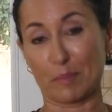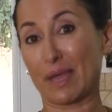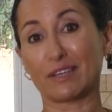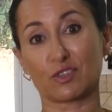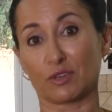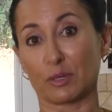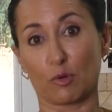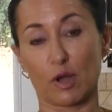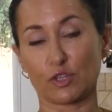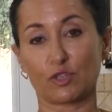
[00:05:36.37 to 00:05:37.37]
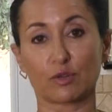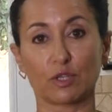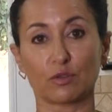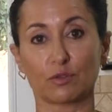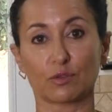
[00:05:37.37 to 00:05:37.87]
my pastry brush. You can
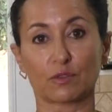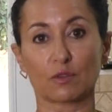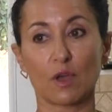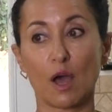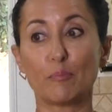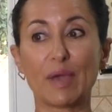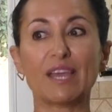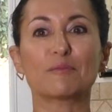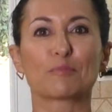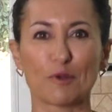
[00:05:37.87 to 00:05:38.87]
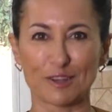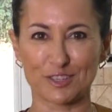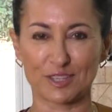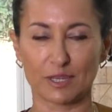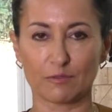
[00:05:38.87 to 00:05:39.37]
use a
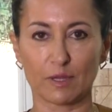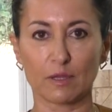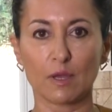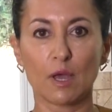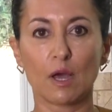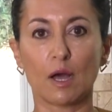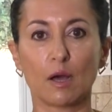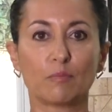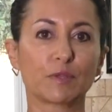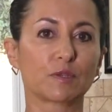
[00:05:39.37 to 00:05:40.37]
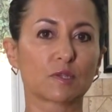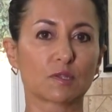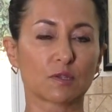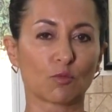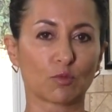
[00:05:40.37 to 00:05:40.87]
paintbrush even, um, but this
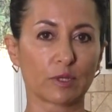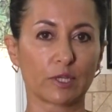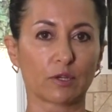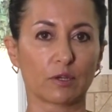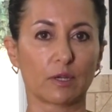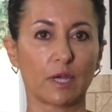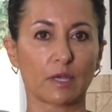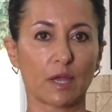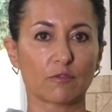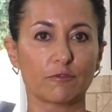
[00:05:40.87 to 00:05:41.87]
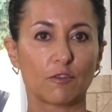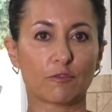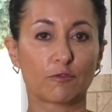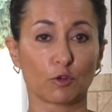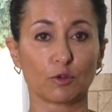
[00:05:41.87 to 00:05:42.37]
is really good again for
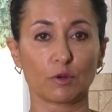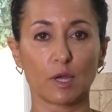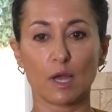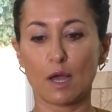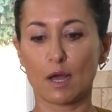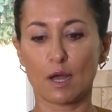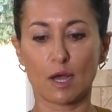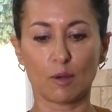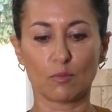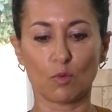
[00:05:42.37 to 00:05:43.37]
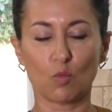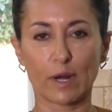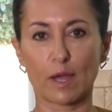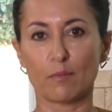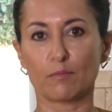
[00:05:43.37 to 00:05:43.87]
fruit. Um, when
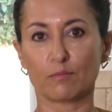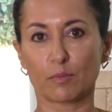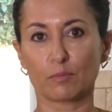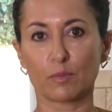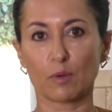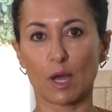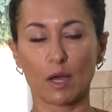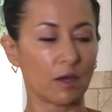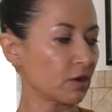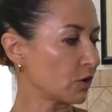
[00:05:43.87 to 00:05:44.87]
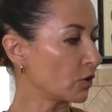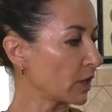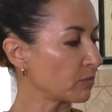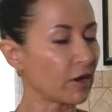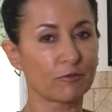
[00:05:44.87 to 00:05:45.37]
I'm Uh,
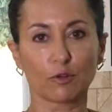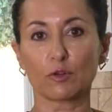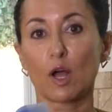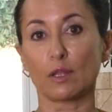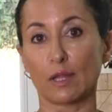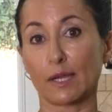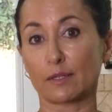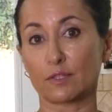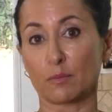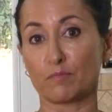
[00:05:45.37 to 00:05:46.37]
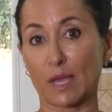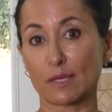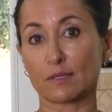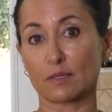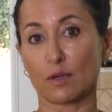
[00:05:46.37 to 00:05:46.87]
cooking my fruit, I'll like to
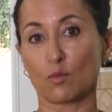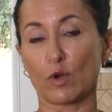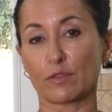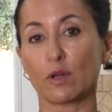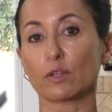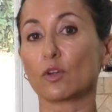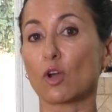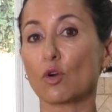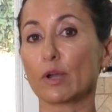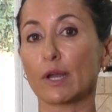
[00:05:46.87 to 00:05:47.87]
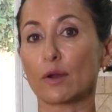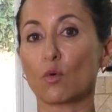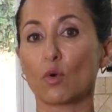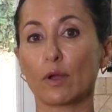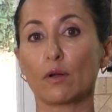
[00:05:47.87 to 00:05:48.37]
baste it with a little coconut
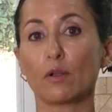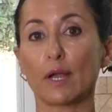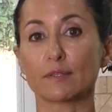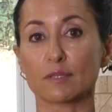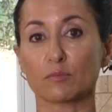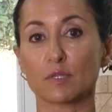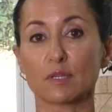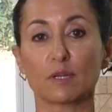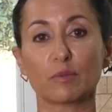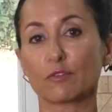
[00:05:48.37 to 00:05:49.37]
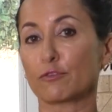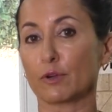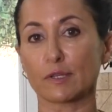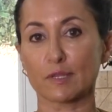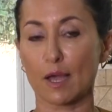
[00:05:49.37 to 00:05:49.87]
oil and some cinnamon, for
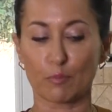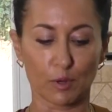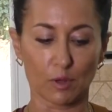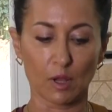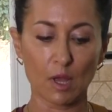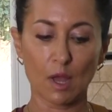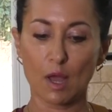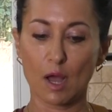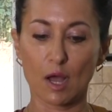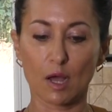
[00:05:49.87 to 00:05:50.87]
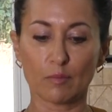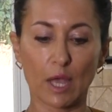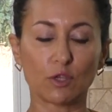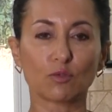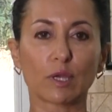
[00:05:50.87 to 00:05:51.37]
example, um,
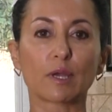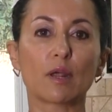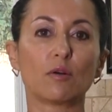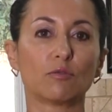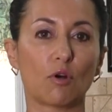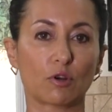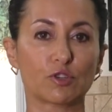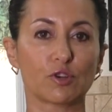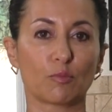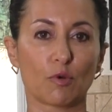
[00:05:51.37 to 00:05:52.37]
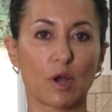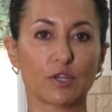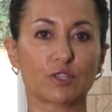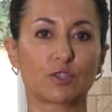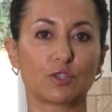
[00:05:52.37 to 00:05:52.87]
and you can get a larger
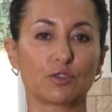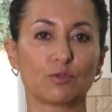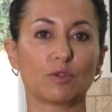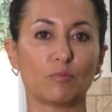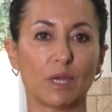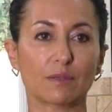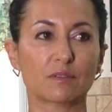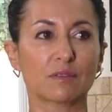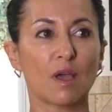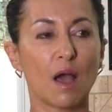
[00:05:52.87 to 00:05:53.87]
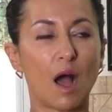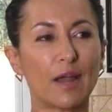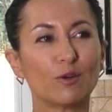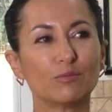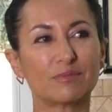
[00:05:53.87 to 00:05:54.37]
brush to do the meats.
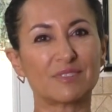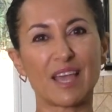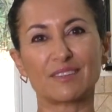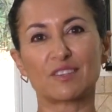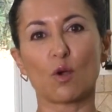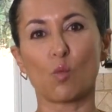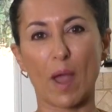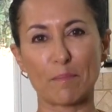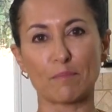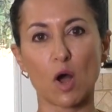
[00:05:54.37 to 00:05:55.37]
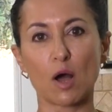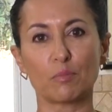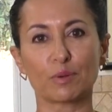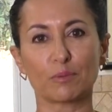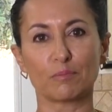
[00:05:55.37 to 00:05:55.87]
I don't tend to wet
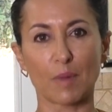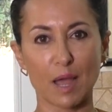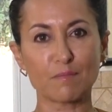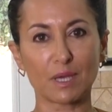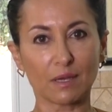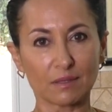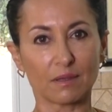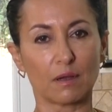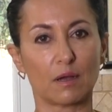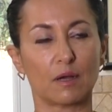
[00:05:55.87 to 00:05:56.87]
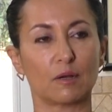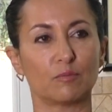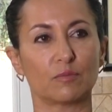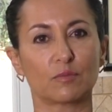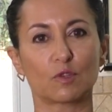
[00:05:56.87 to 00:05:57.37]
mop my meat.
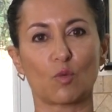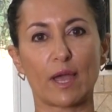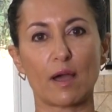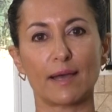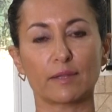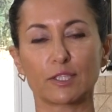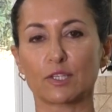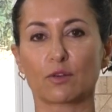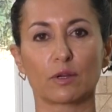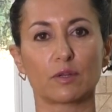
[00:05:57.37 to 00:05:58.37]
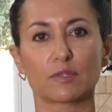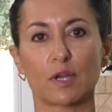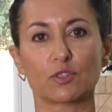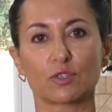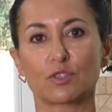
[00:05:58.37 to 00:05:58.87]
Um, the way I like to grill is
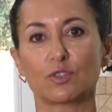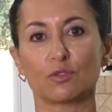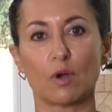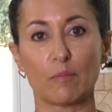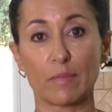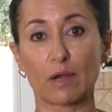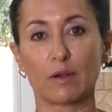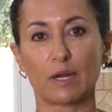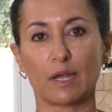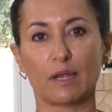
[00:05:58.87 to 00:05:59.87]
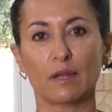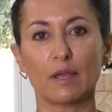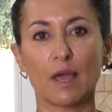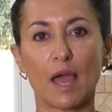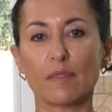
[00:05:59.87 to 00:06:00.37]
I just do a marinade,
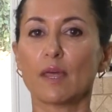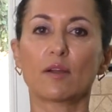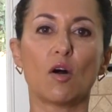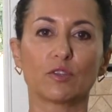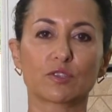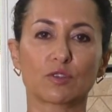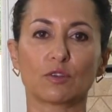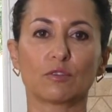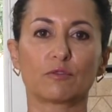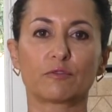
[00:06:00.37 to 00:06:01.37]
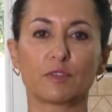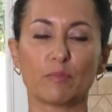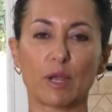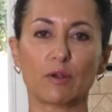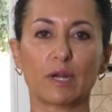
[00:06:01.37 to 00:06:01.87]
and then I'll serve the
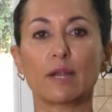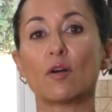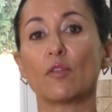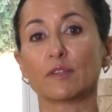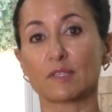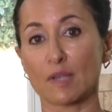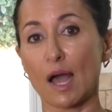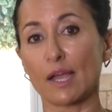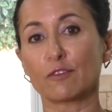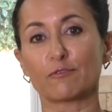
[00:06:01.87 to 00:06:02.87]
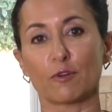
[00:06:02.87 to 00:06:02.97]
marinade on the side